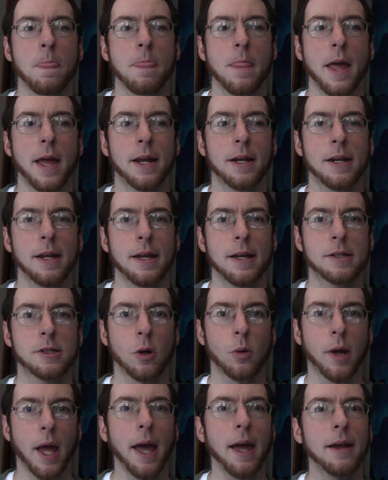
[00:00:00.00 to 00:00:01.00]
And it's
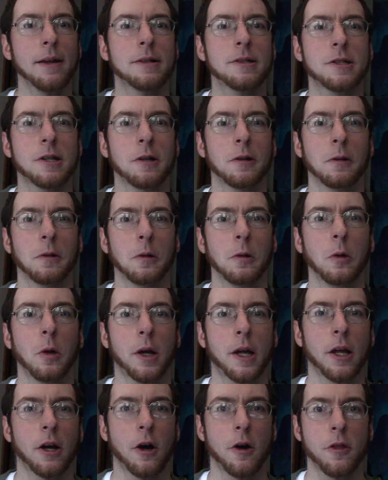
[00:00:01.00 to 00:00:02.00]
okay to
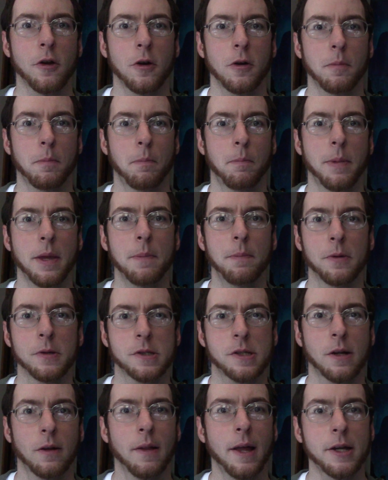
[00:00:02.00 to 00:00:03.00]
look at other
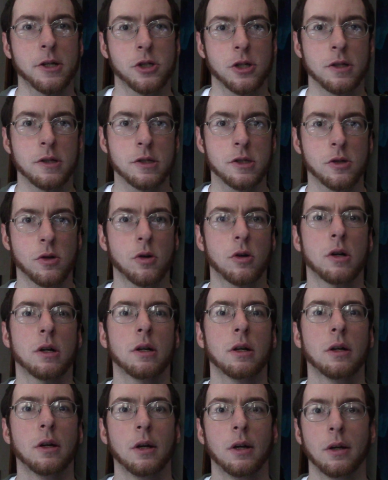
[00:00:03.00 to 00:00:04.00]
people's collections,
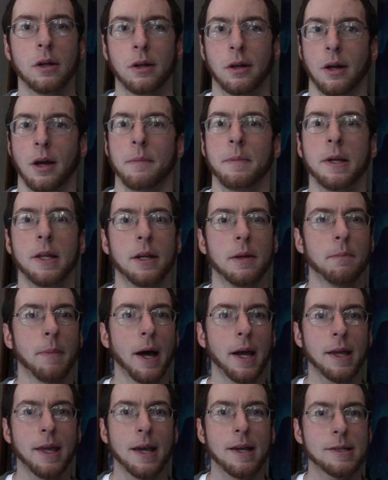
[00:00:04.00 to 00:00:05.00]
or, I mean, in
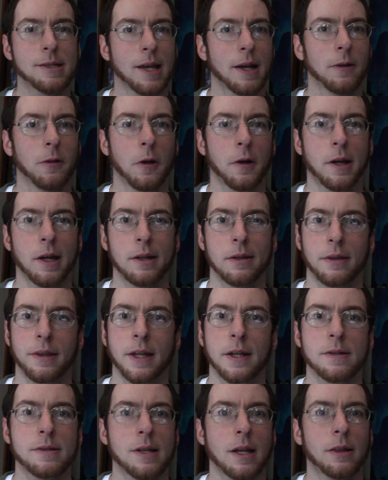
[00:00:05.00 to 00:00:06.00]
my case, I look at
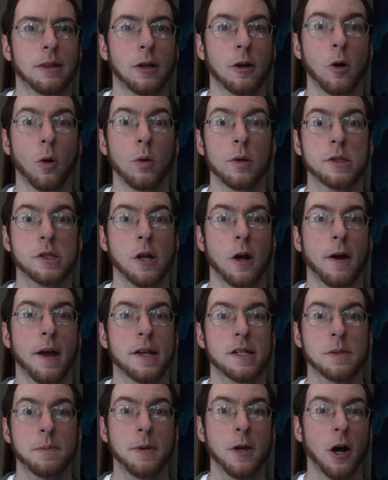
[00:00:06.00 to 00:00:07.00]
things like the Gold Star
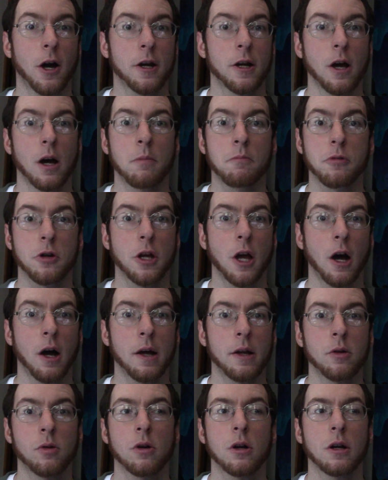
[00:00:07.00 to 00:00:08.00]
Espeon and
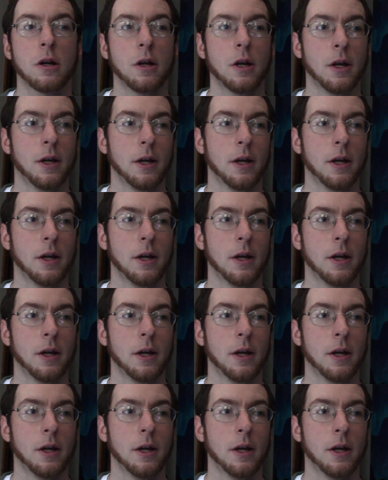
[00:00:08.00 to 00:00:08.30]
Umbreon, or